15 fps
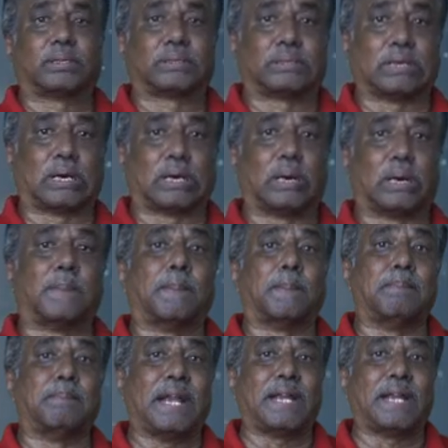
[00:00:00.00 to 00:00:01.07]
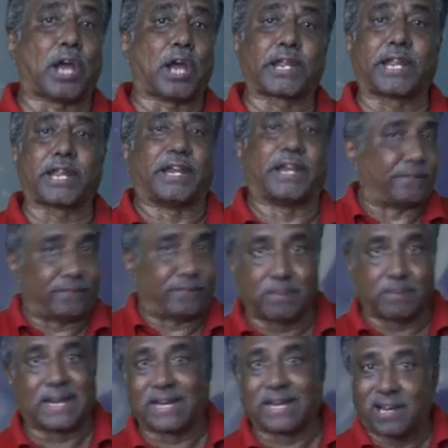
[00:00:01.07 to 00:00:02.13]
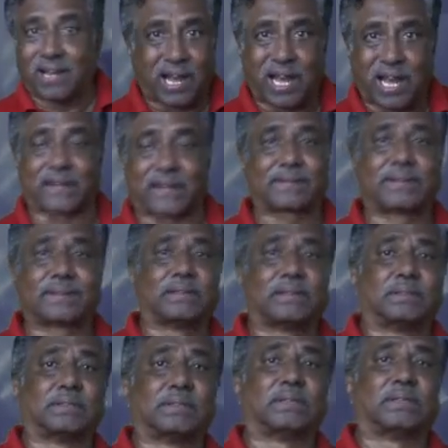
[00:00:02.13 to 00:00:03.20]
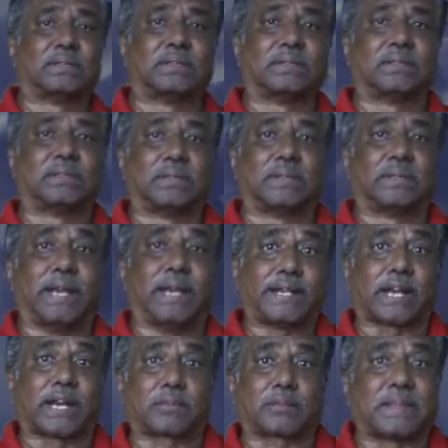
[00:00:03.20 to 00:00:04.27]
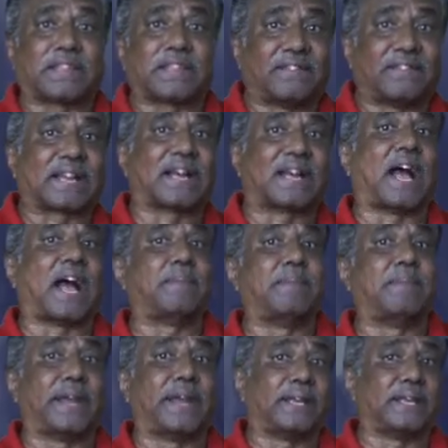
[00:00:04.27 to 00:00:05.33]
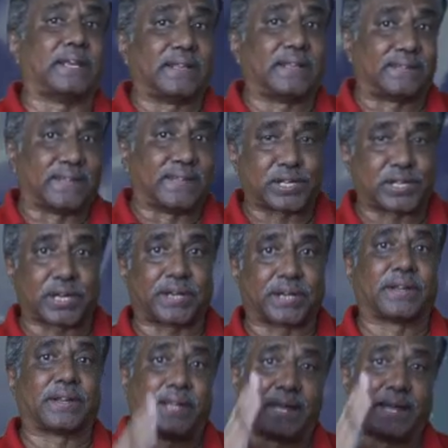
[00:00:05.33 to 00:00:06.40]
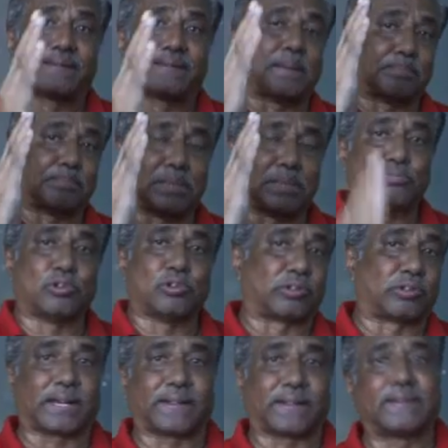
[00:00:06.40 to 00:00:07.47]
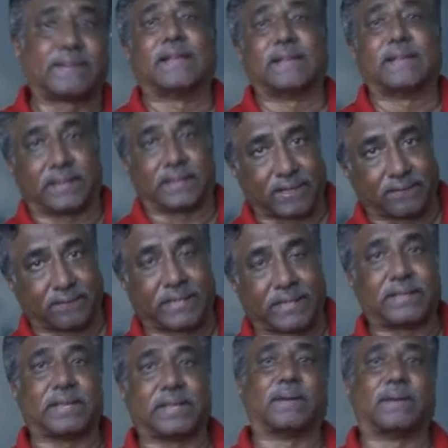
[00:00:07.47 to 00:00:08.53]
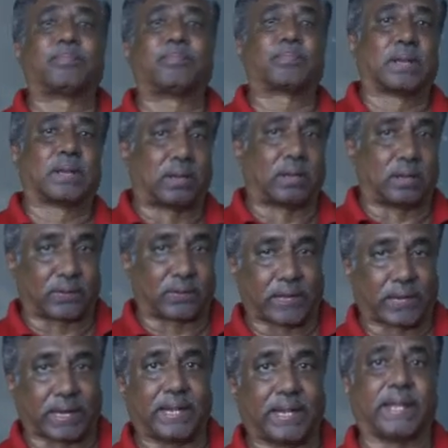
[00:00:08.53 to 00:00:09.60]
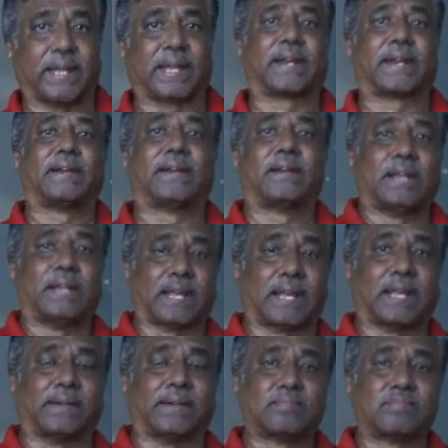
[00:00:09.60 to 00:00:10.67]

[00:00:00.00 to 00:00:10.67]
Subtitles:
the male donkey and female horse, interspecific hybridization. Example, mule, that is given in the second year again.